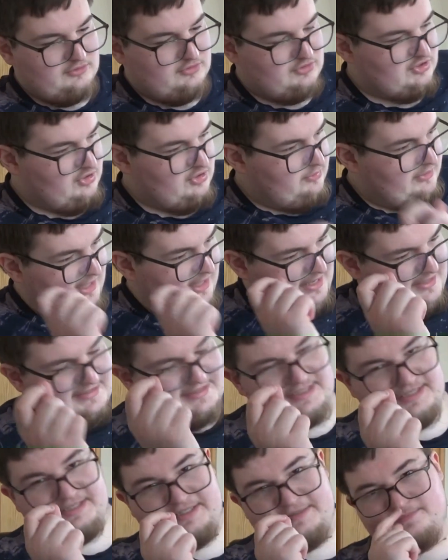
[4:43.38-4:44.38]
So
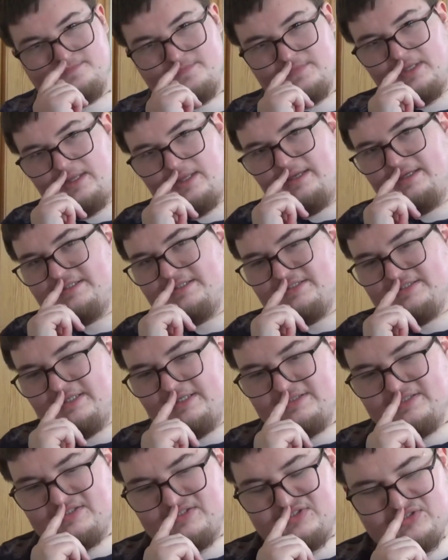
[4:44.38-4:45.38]
Kinder
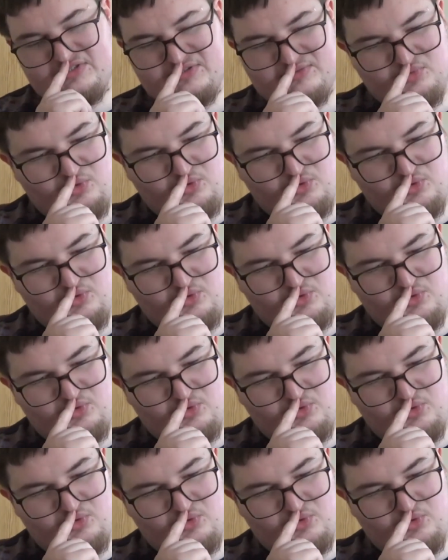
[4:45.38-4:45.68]
is